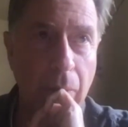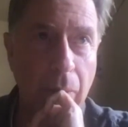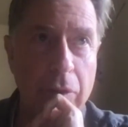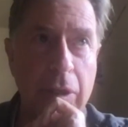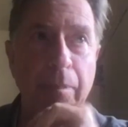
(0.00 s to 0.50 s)

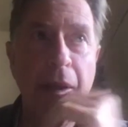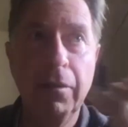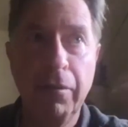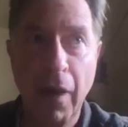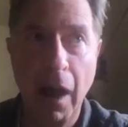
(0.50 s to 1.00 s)
There's something
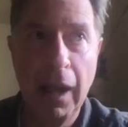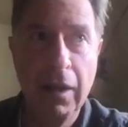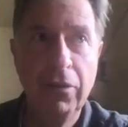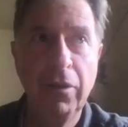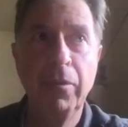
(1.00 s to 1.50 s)
to
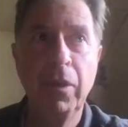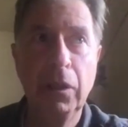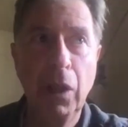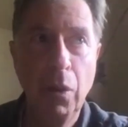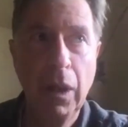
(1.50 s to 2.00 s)
find, something to
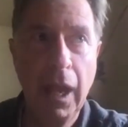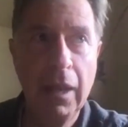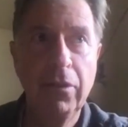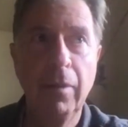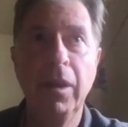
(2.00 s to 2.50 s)

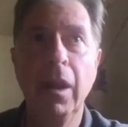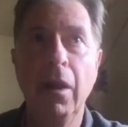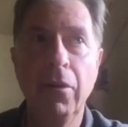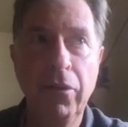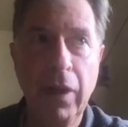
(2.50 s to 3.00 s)
locate, something to
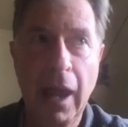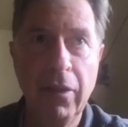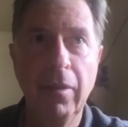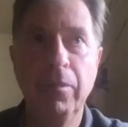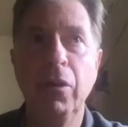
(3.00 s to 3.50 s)

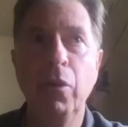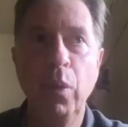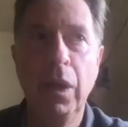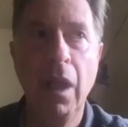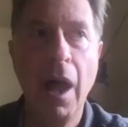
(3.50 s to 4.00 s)
understand, something to
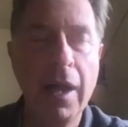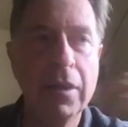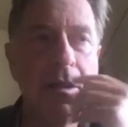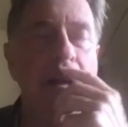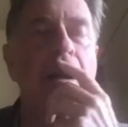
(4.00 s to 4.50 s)

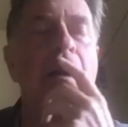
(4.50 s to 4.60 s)
realize,